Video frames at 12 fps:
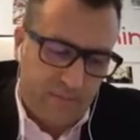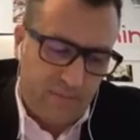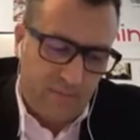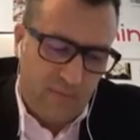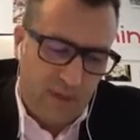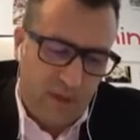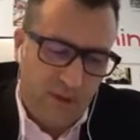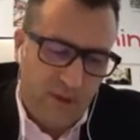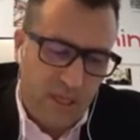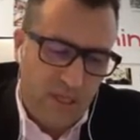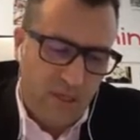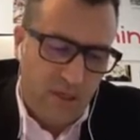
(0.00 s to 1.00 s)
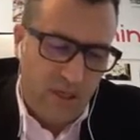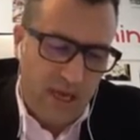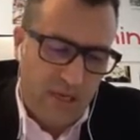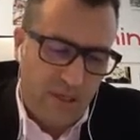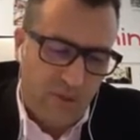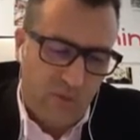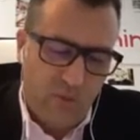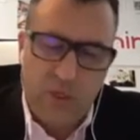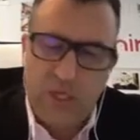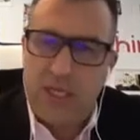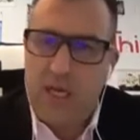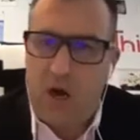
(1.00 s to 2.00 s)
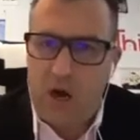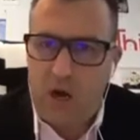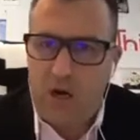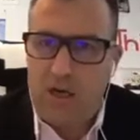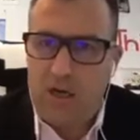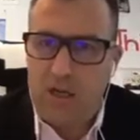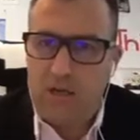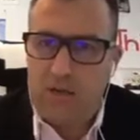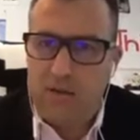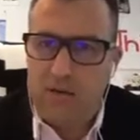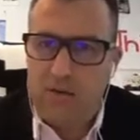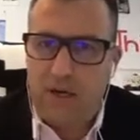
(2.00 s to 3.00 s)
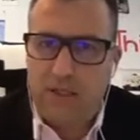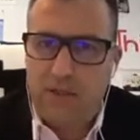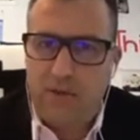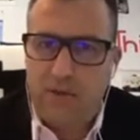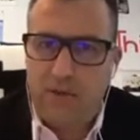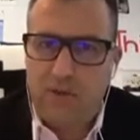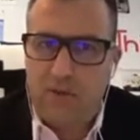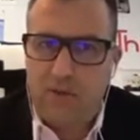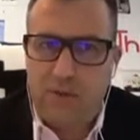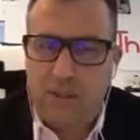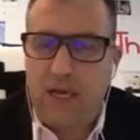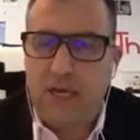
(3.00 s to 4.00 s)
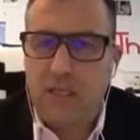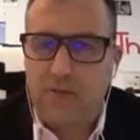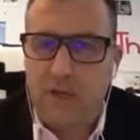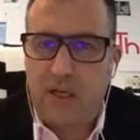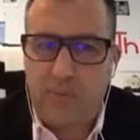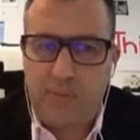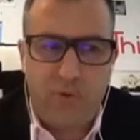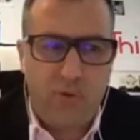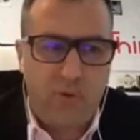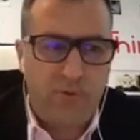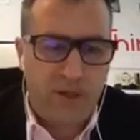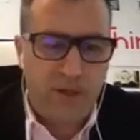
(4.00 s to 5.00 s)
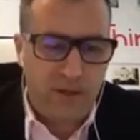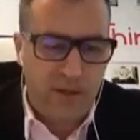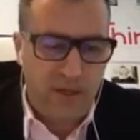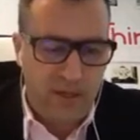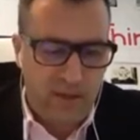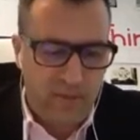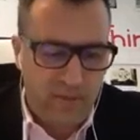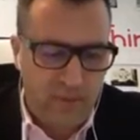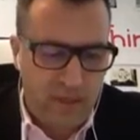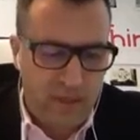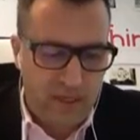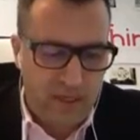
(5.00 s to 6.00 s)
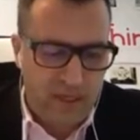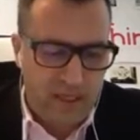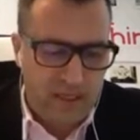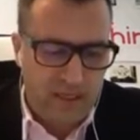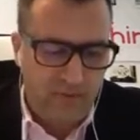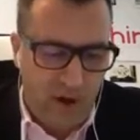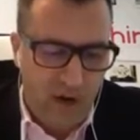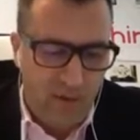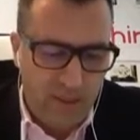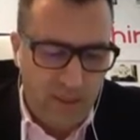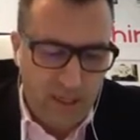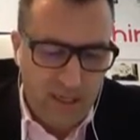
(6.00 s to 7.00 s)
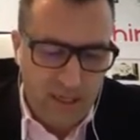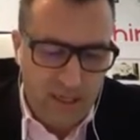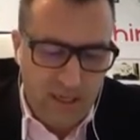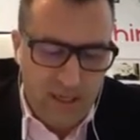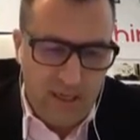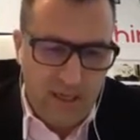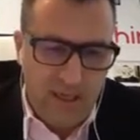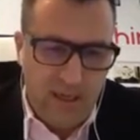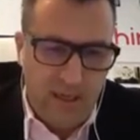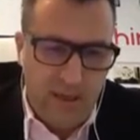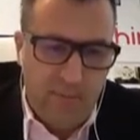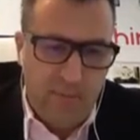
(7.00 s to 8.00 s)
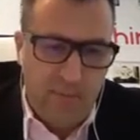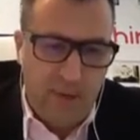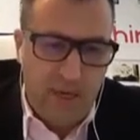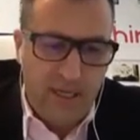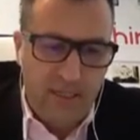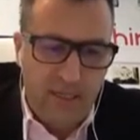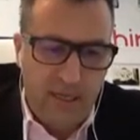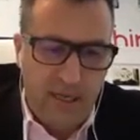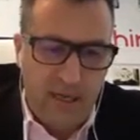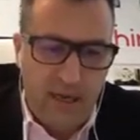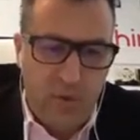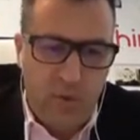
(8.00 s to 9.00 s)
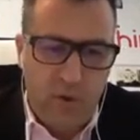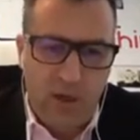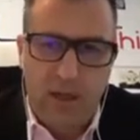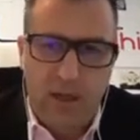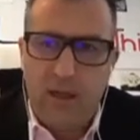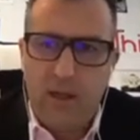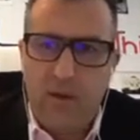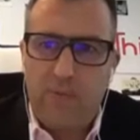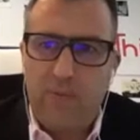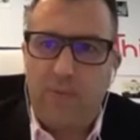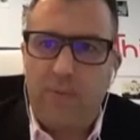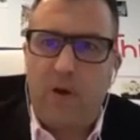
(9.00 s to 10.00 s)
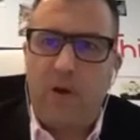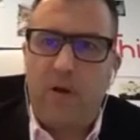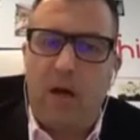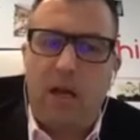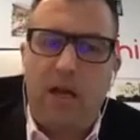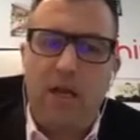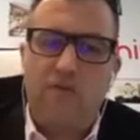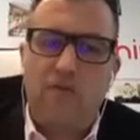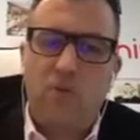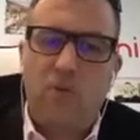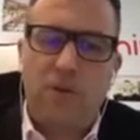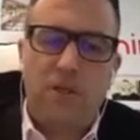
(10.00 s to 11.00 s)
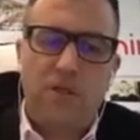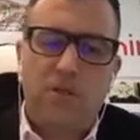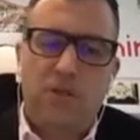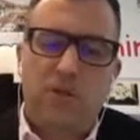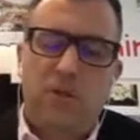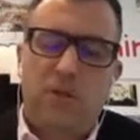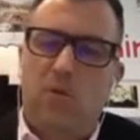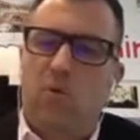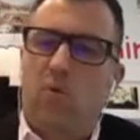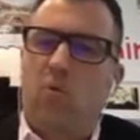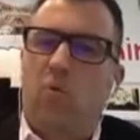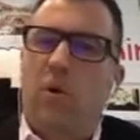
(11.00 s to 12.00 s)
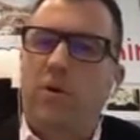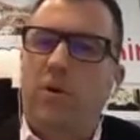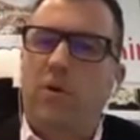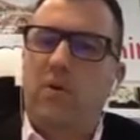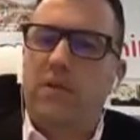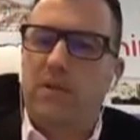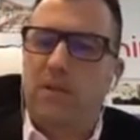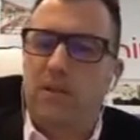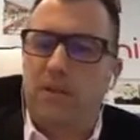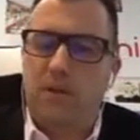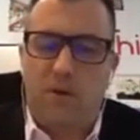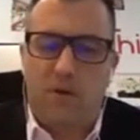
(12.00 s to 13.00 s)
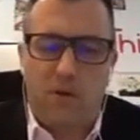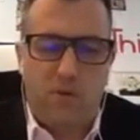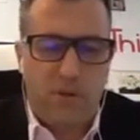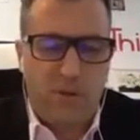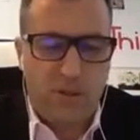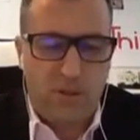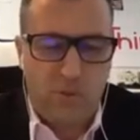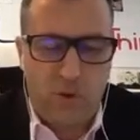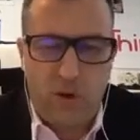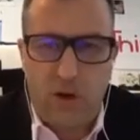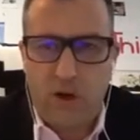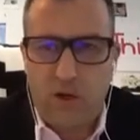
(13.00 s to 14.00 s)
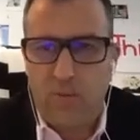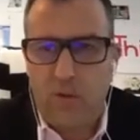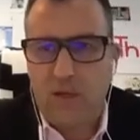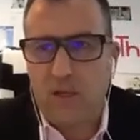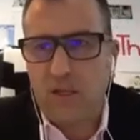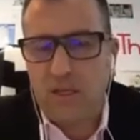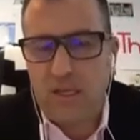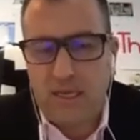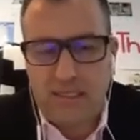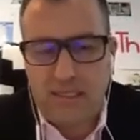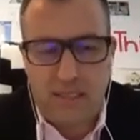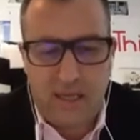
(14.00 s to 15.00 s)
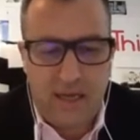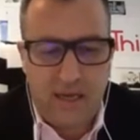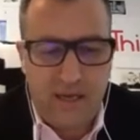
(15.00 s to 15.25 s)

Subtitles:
causation on that is really hard, right, to scientifically prove in this environment. But I'll leave you with this one question, or with this one argument on the next slide.